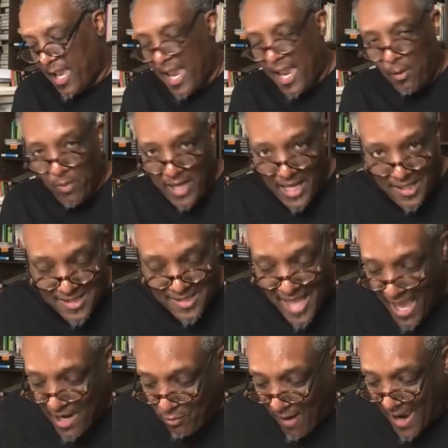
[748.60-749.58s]
When he
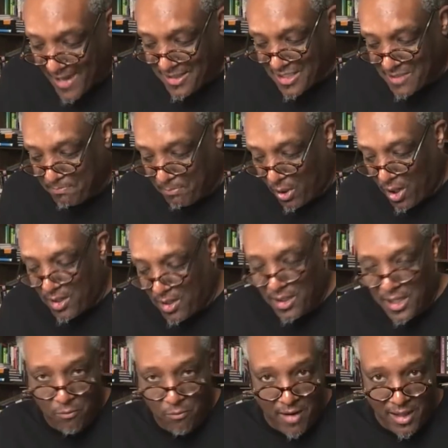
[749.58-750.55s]
decided to write this book,
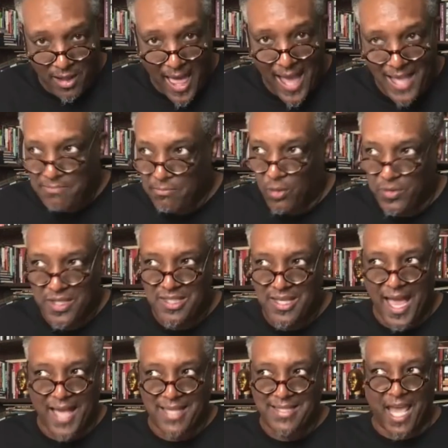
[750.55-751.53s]
he realized most of these
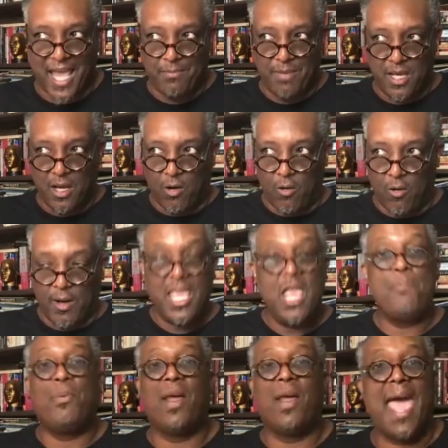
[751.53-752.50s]
guys got to be gone. He
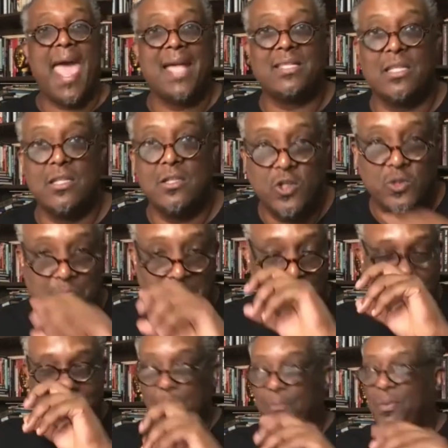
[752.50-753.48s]
put ads in
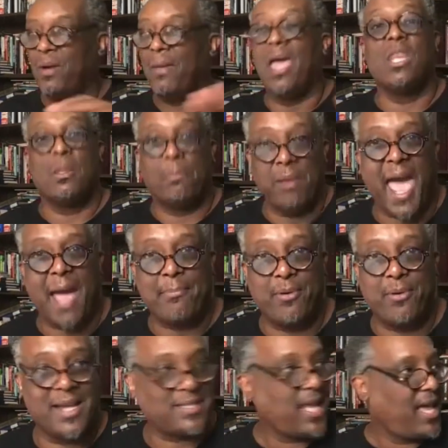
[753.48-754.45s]
newspapers. He put in the Black
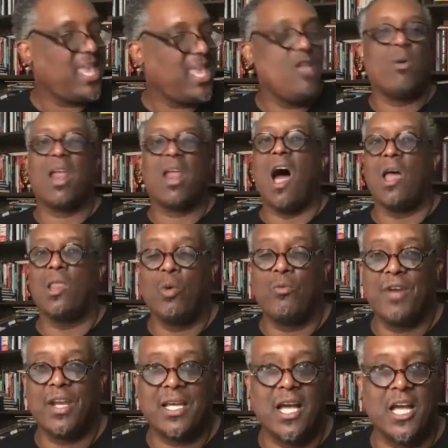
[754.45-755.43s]
press. He went all
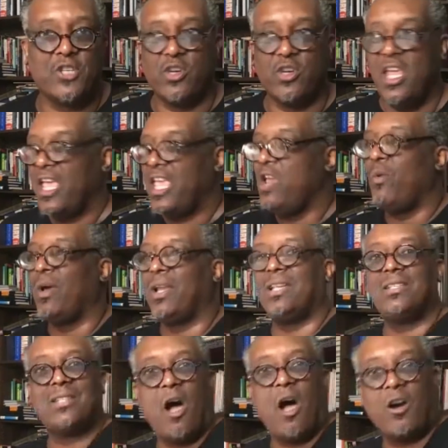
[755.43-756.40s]
over the country. He went
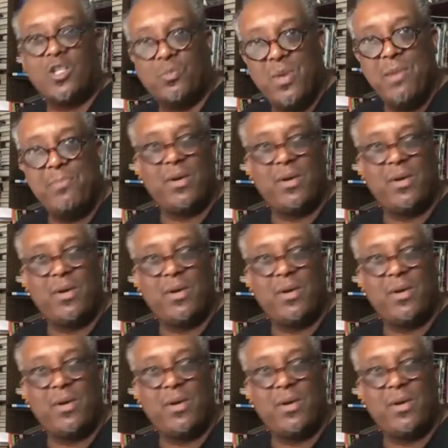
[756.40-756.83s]
and talked to people.